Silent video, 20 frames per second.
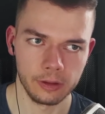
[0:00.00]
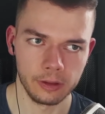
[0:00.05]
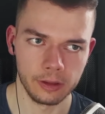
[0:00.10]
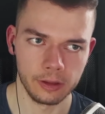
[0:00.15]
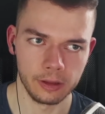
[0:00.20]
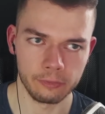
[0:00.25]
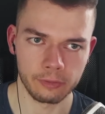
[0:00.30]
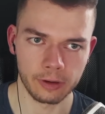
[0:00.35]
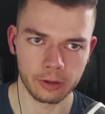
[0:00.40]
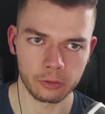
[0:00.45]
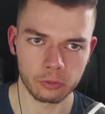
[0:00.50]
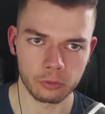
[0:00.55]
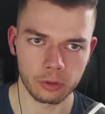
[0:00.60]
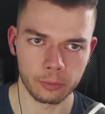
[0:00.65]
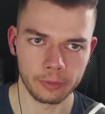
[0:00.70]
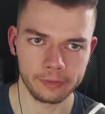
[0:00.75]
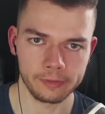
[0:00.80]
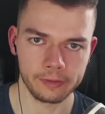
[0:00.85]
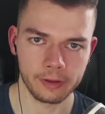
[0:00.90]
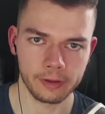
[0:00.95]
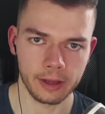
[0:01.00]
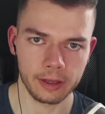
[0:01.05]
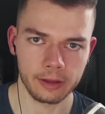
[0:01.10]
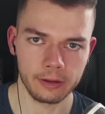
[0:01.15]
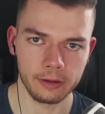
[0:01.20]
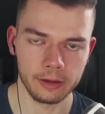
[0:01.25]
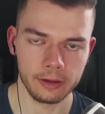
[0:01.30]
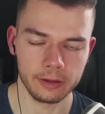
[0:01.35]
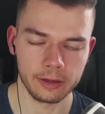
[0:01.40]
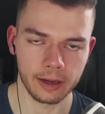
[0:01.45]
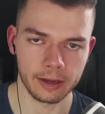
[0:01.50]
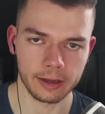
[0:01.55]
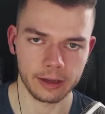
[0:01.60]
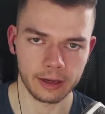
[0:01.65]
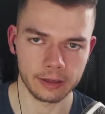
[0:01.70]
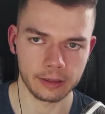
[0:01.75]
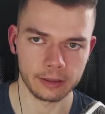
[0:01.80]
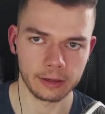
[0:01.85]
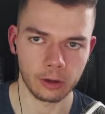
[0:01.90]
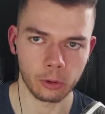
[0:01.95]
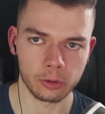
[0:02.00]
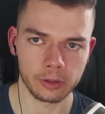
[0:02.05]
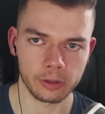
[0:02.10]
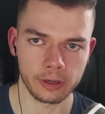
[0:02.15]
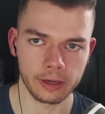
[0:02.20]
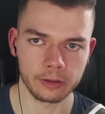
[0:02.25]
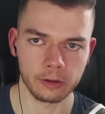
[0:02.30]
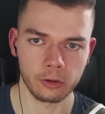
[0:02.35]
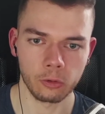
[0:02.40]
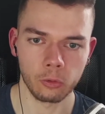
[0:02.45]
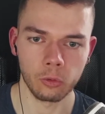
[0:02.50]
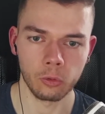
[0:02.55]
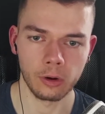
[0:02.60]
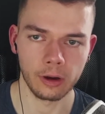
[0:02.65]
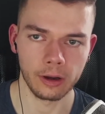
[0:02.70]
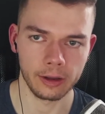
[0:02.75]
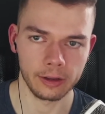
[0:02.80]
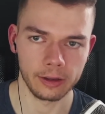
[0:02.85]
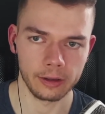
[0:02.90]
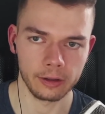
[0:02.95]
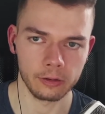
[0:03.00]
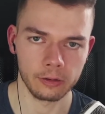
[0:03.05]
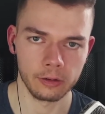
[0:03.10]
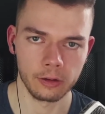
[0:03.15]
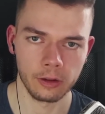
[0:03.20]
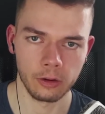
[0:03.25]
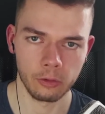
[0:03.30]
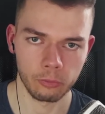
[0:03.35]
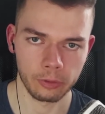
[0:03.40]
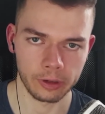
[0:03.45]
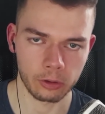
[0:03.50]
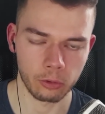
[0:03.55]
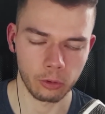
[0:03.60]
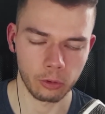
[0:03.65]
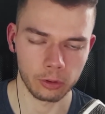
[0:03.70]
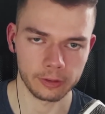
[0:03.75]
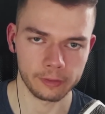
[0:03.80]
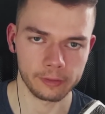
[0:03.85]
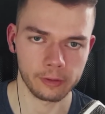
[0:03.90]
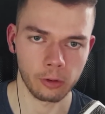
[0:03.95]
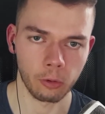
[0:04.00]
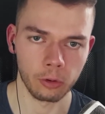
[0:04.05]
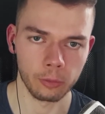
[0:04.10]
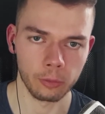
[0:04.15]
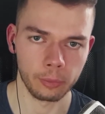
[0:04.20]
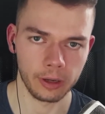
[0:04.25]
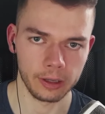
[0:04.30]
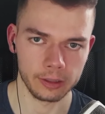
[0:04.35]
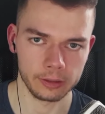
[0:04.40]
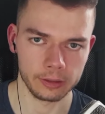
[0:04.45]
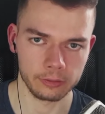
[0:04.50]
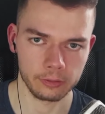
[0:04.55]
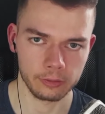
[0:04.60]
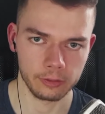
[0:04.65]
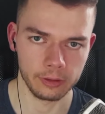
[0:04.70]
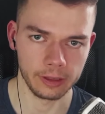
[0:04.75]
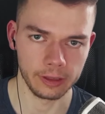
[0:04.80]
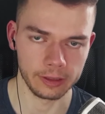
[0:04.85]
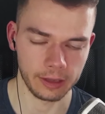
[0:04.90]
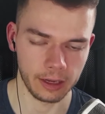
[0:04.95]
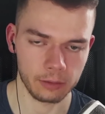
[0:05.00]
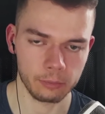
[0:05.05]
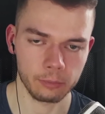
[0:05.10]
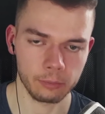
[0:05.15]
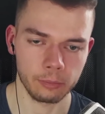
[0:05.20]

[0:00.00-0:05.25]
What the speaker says: If I do a mistake, either I cut it out later or I record this whole part again.